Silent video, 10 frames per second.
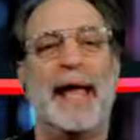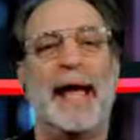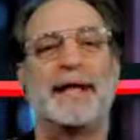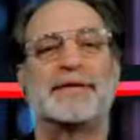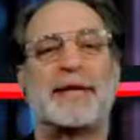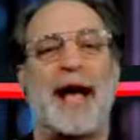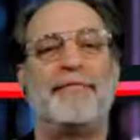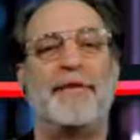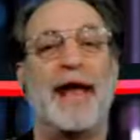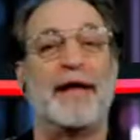It's time,
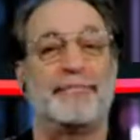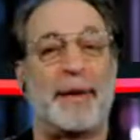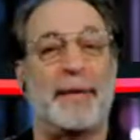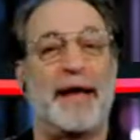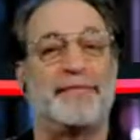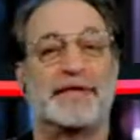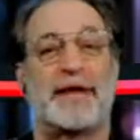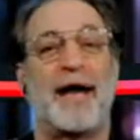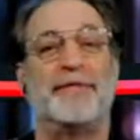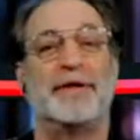by the way, if it's
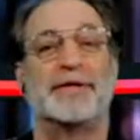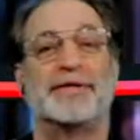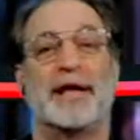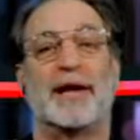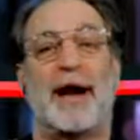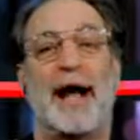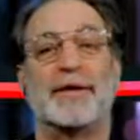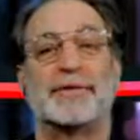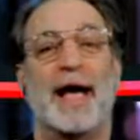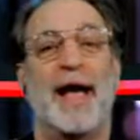time for you to sell your house,